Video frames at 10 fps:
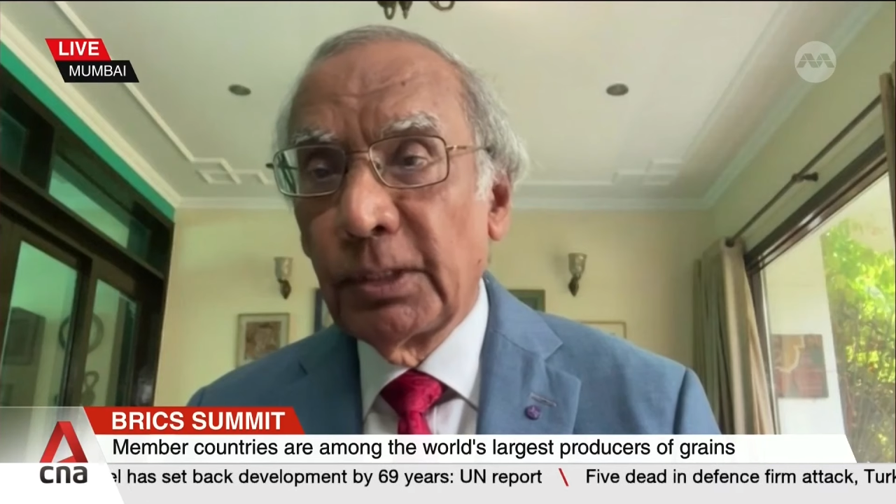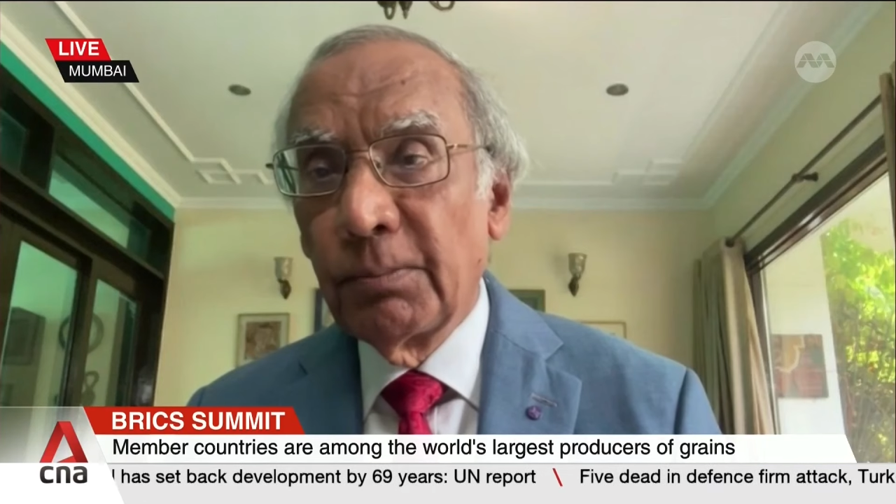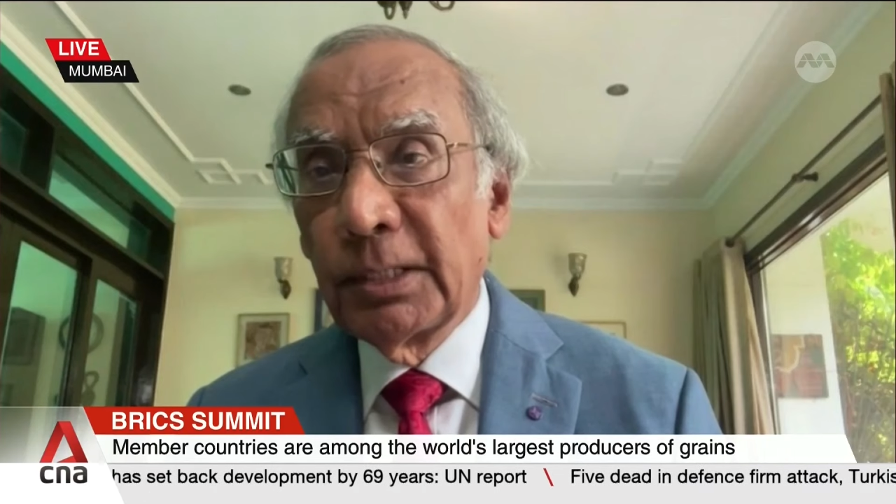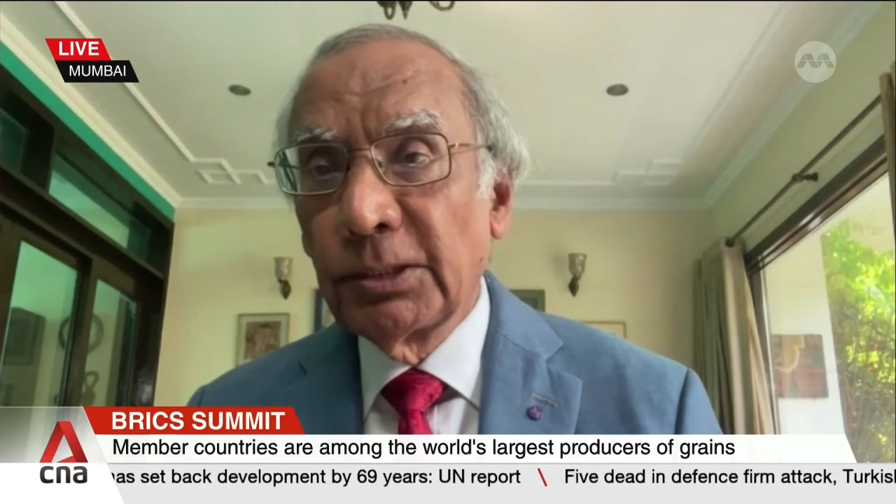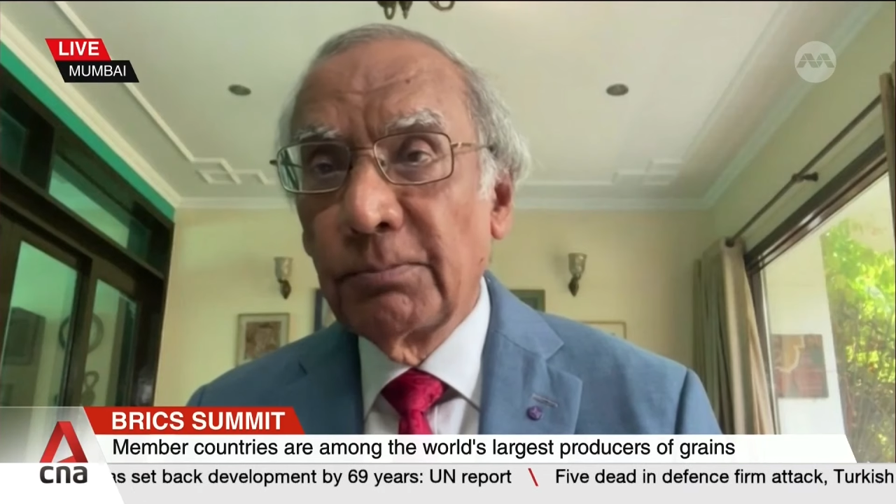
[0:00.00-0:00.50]

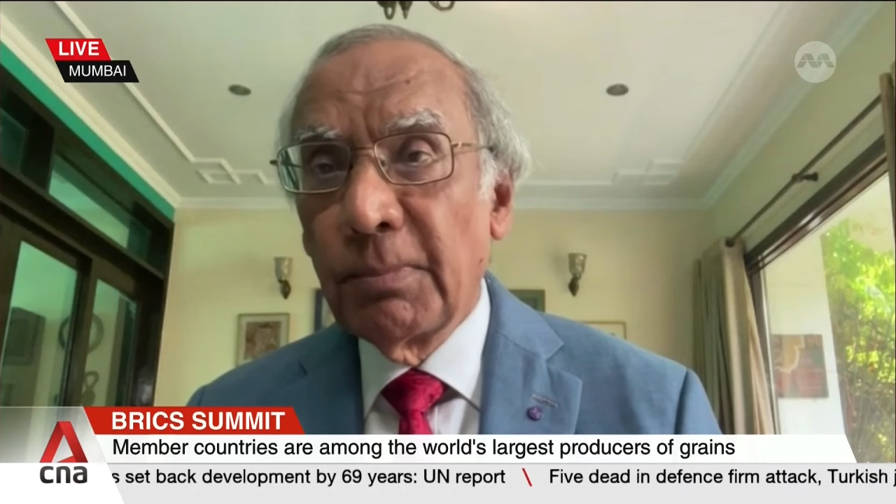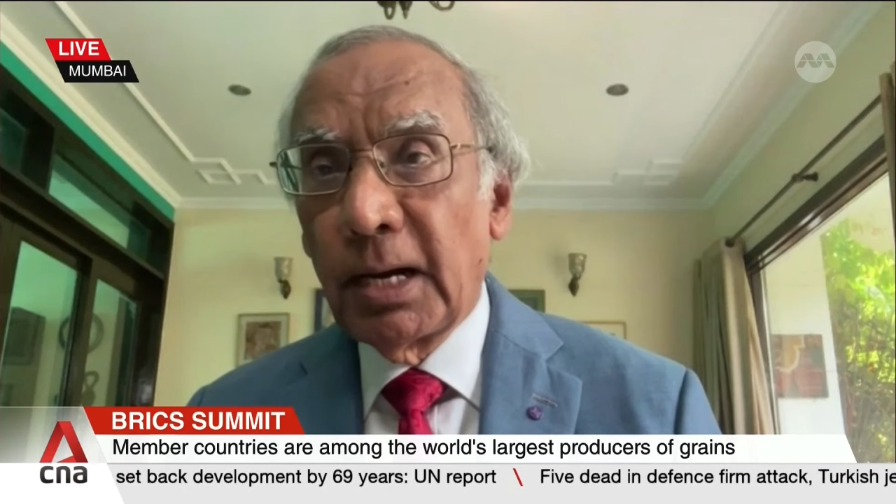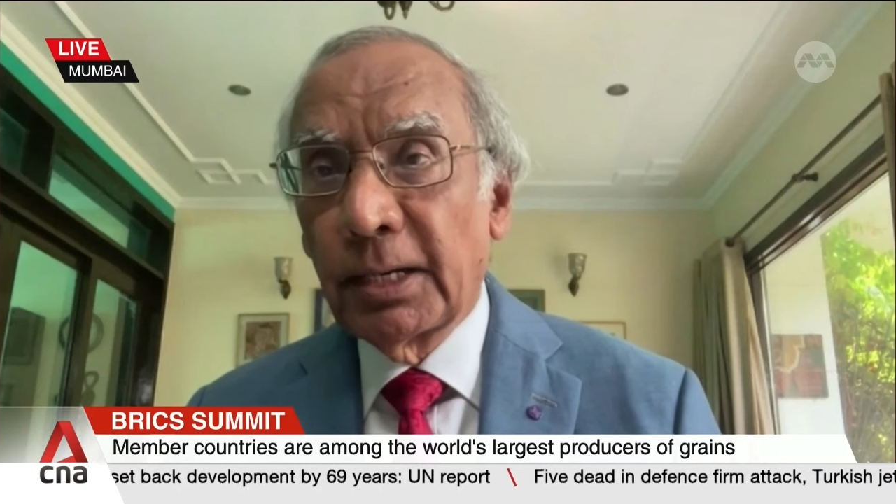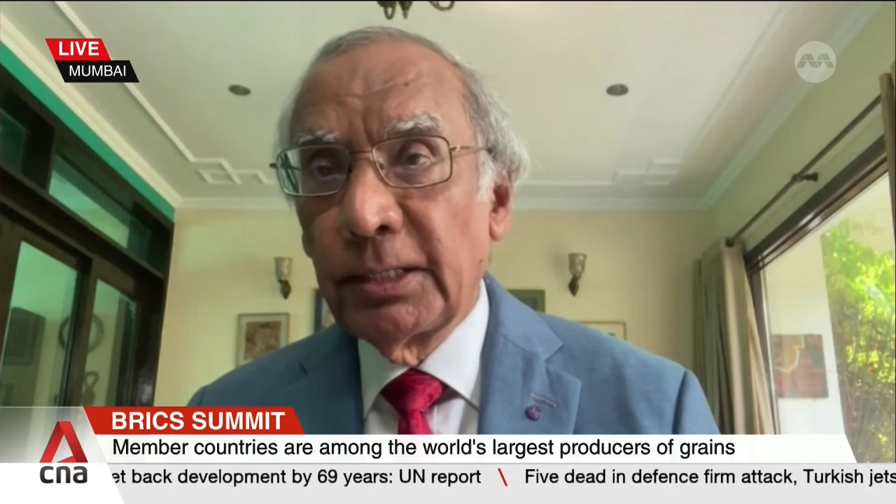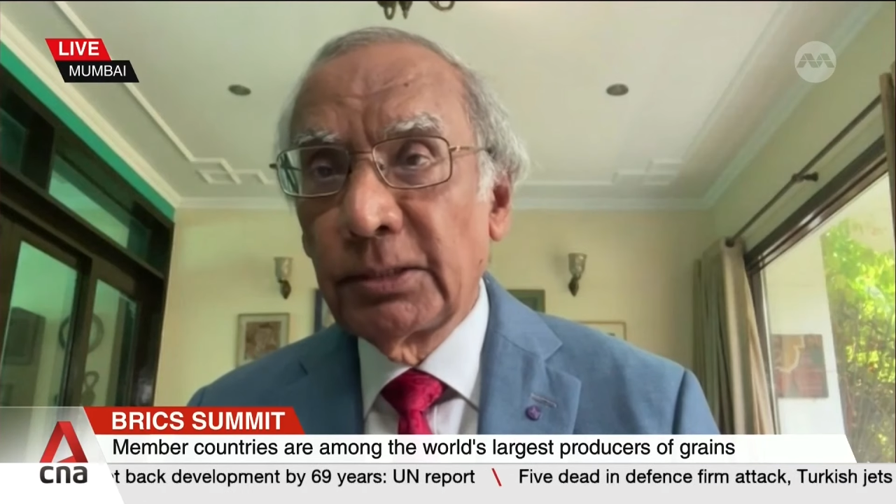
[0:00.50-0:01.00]
emerging
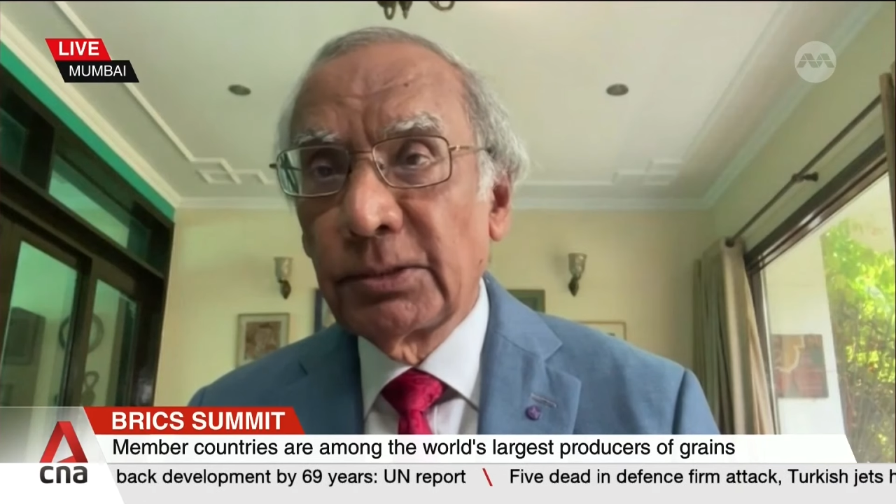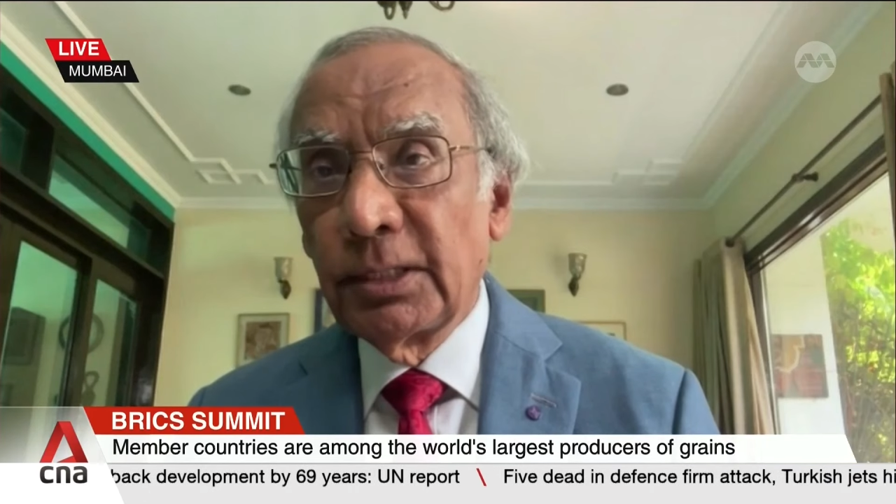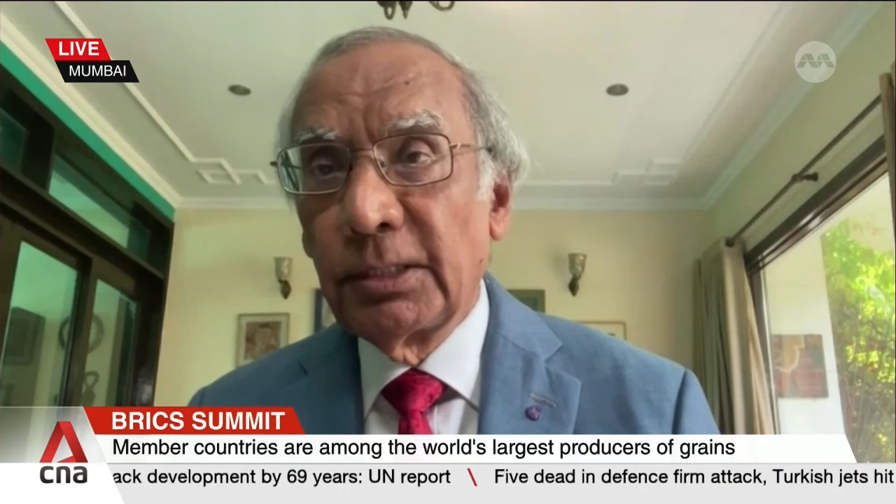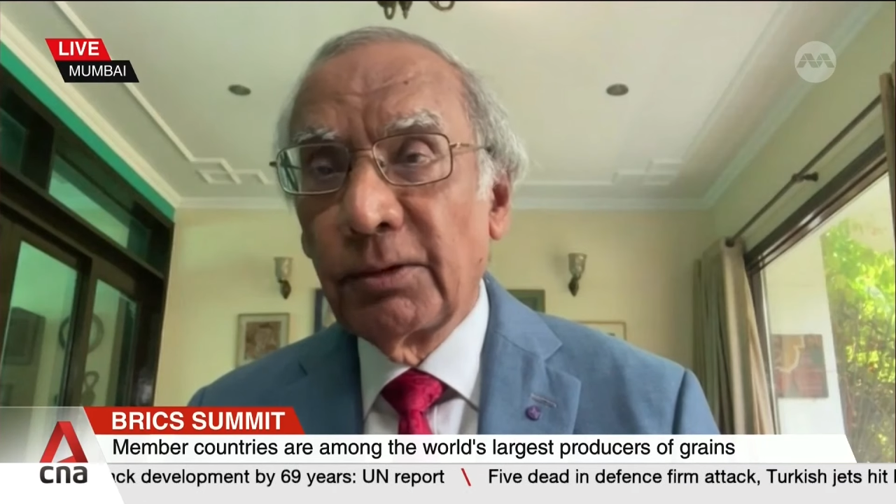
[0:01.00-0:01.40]
markets and